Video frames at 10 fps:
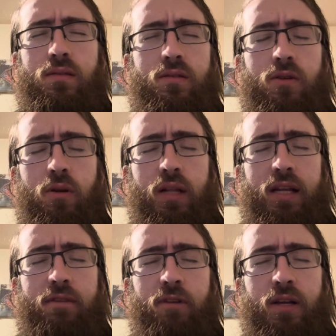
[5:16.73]
Totally
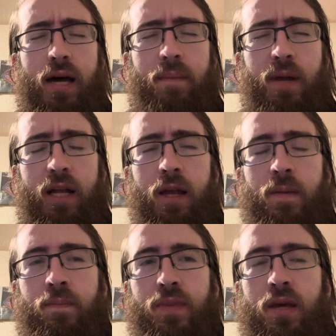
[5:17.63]
different topic.
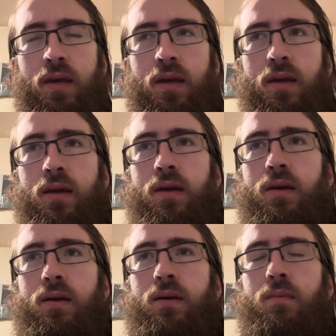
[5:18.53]

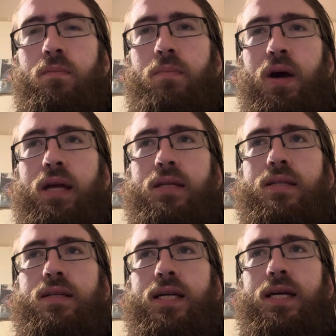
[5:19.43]

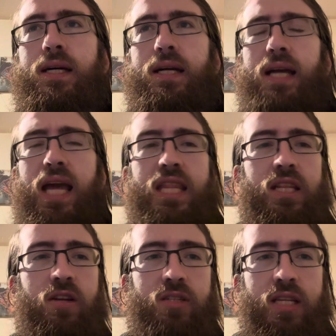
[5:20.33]
But, and then
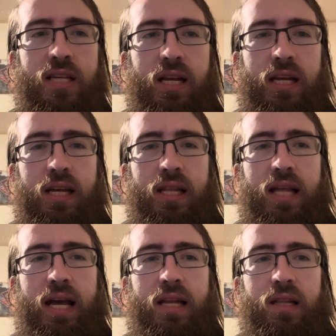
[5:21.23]
there's this idea
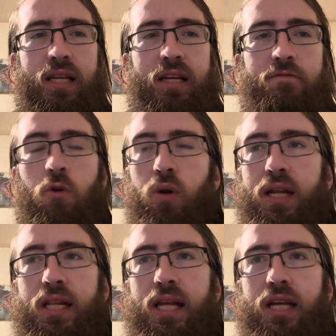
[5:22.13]
that the
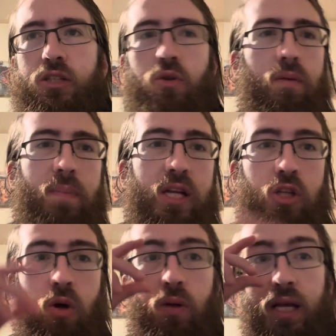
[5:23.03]
4D thing is sort of
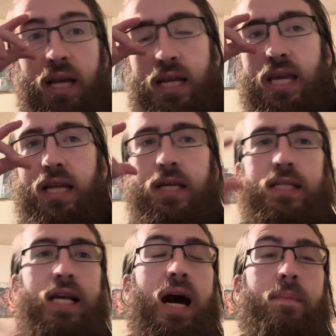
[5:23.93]
pigeonholing. It does
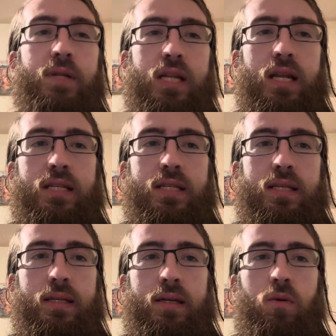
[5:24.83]
the opposite.
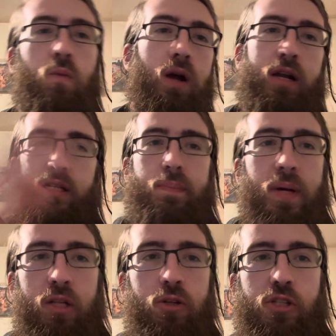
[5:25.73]
Whereas the
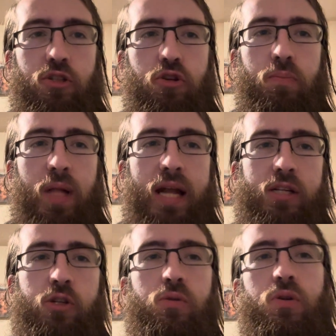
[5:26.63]
pillars is too
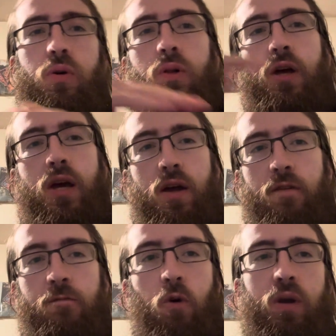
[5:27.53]
platitudinal,
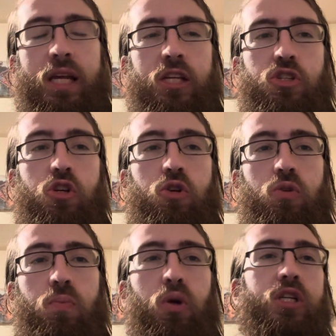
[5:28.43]
4D is
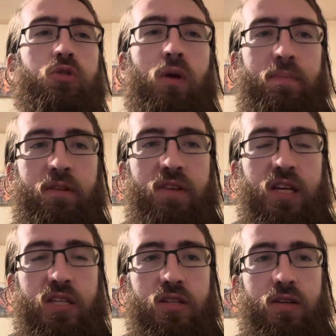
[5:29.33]
too
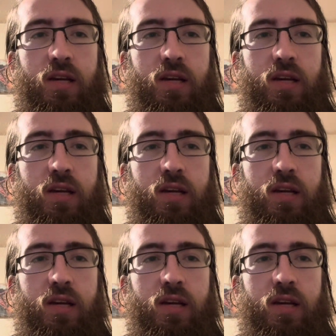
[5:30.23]
prescriptivist.